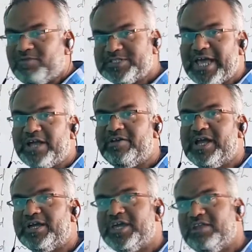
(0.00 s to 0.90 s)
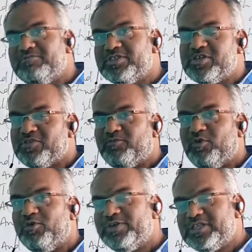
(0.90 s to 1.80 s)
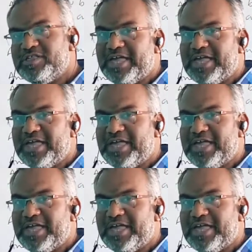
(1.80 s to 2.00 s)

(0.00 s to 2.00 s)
was angry again with his foe, with his